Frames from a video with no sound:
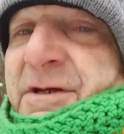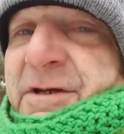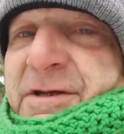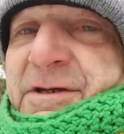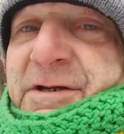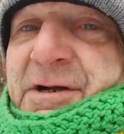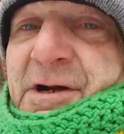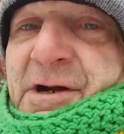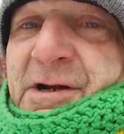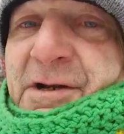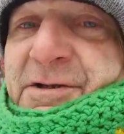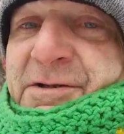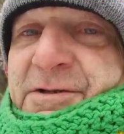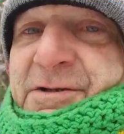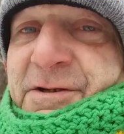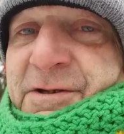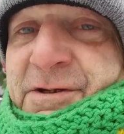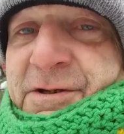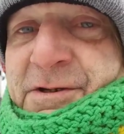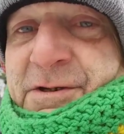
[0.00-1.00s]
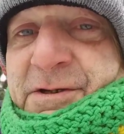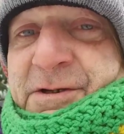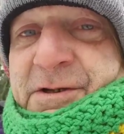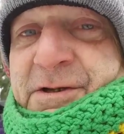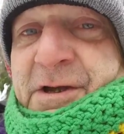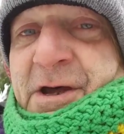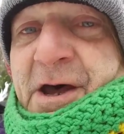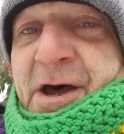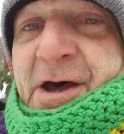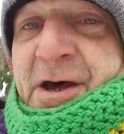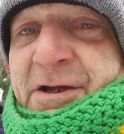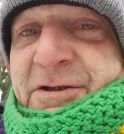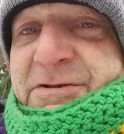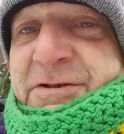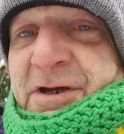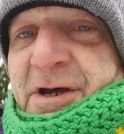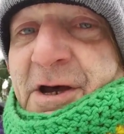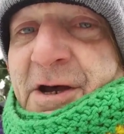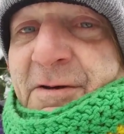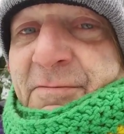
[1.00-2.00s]
get on the high
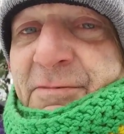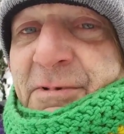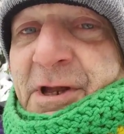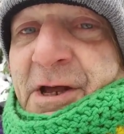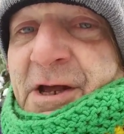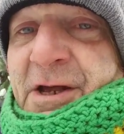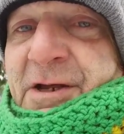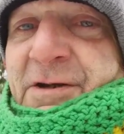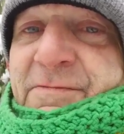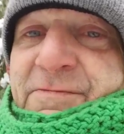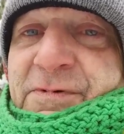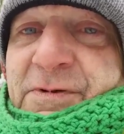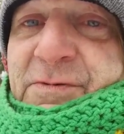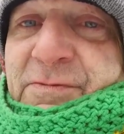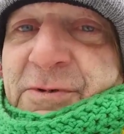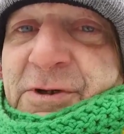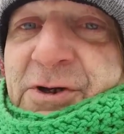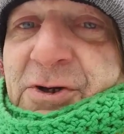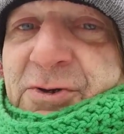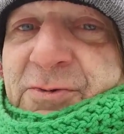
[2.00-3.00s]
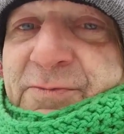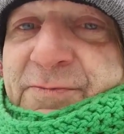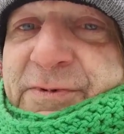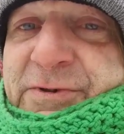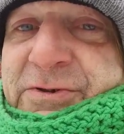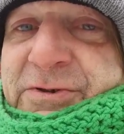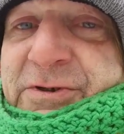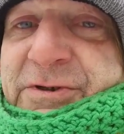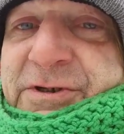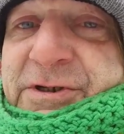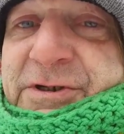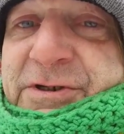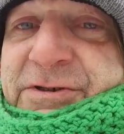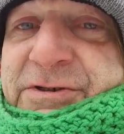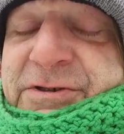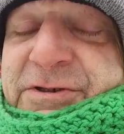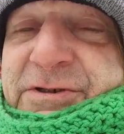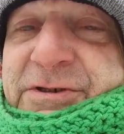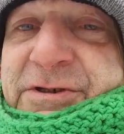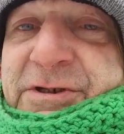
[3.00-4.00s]
timeline from the Hopi
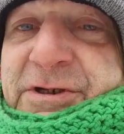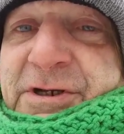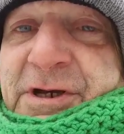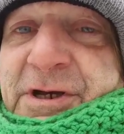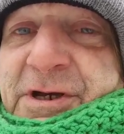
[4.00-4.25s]
tradition,